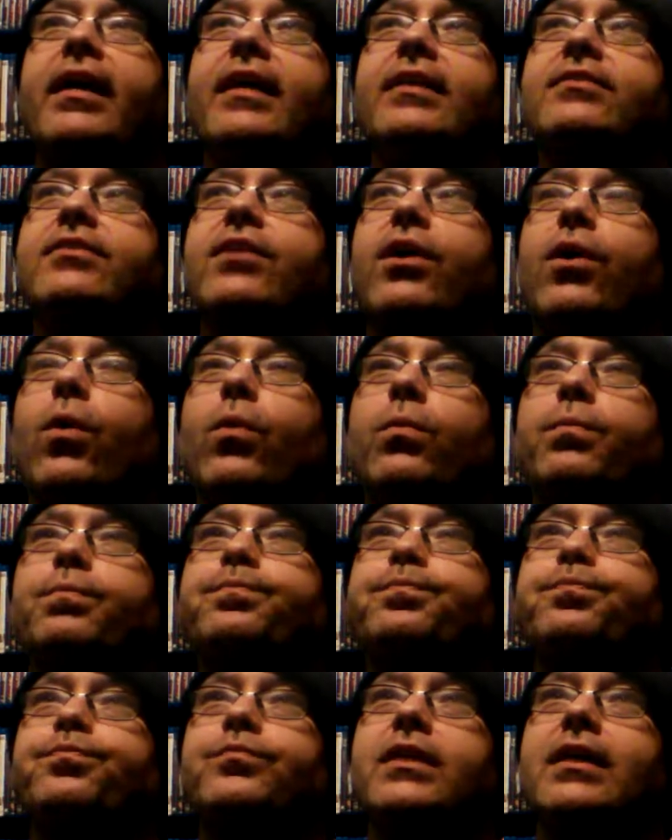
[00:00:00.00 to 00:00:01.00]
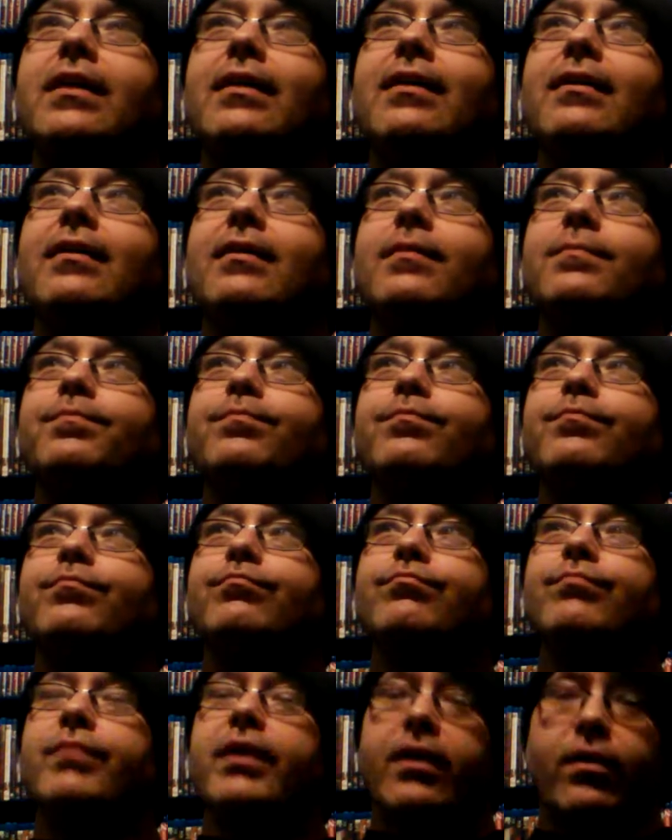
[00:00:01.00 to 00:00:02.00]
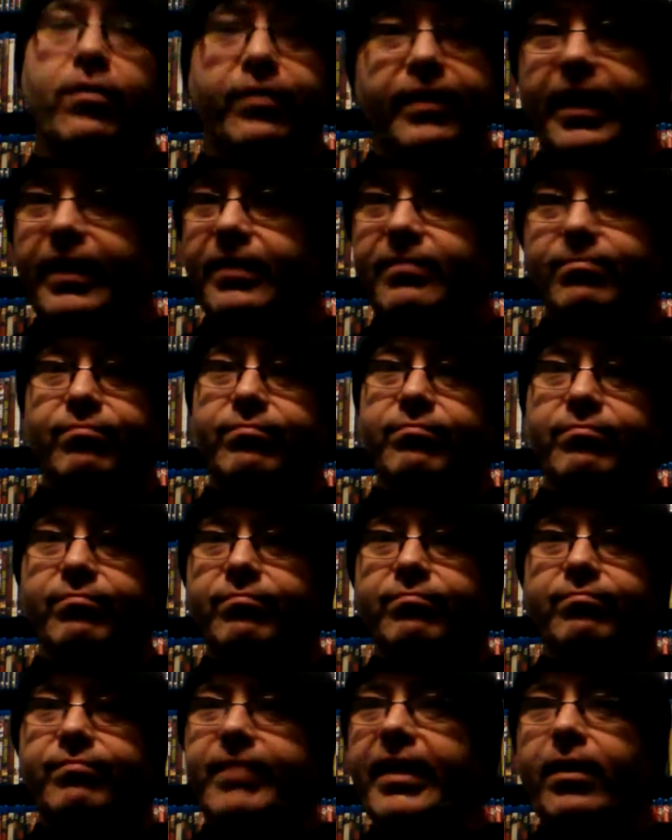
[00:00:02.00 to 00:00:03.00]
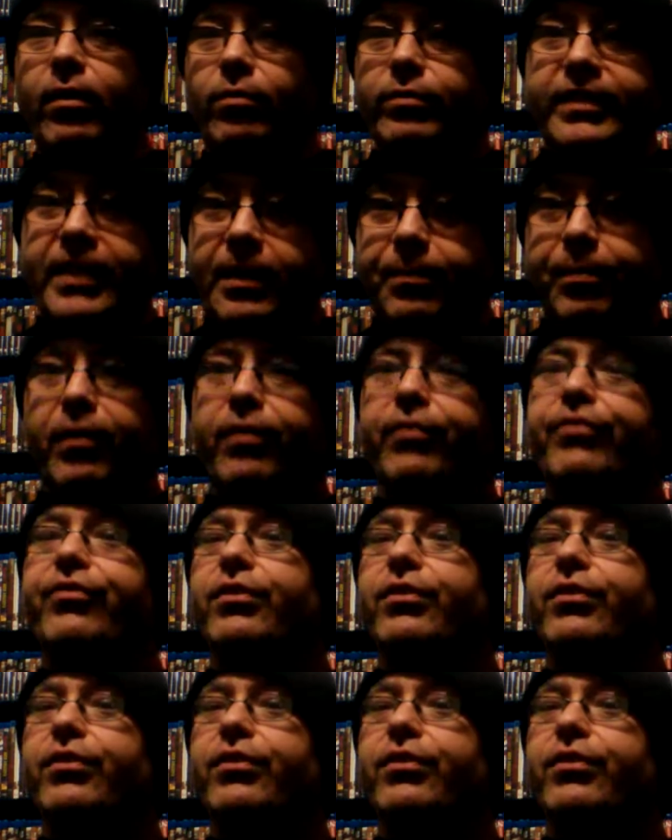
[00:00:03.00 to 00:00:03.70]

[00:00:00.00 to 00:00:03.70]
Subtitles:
And so, you know, they don't tip her.